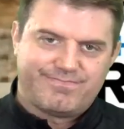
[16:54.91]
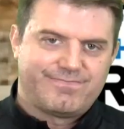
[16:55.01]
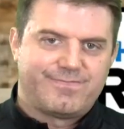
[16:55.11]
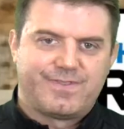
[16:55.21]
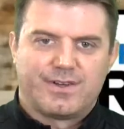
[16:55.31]

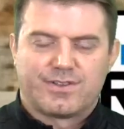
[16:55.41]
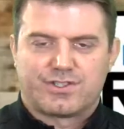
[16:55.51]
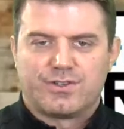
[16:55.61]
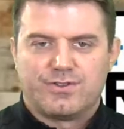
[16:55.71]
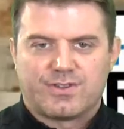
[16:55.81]
fill the
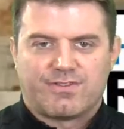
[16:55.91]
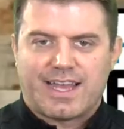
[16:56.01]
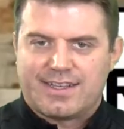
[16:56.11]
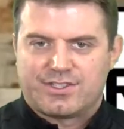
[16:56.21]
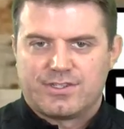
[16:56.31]
shoes of
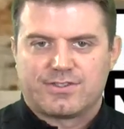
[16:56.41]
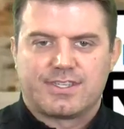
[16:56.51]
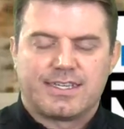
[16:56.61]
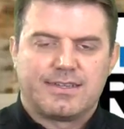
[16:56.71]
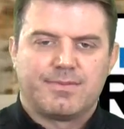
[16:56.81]
last year's
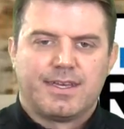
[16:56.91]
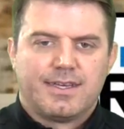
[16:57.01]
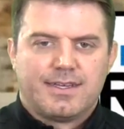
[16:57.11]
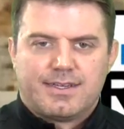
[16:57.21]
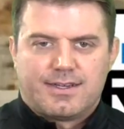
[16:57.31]
team,
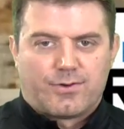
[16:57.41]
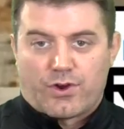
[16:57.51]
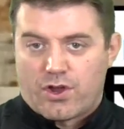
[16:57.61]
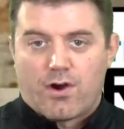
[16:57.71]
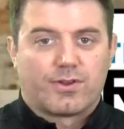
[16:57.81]

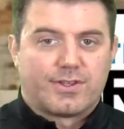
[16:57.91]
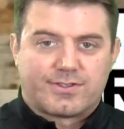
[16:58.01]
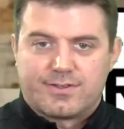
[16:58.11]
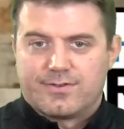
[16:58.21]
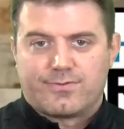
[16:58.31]
regardless
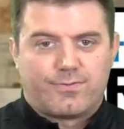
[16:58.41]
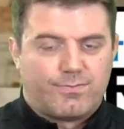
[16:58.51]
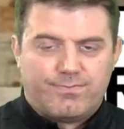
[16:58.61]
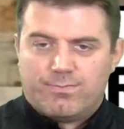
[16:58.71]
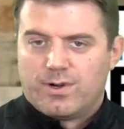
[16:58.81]
of
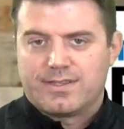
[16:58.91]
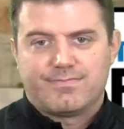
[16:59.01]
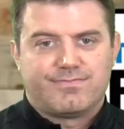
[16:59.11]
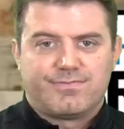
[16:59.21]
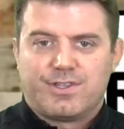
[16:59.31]
what
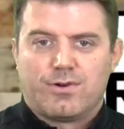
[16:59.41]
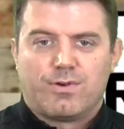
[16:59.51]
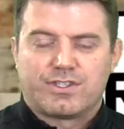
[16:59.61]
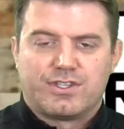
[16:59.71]
you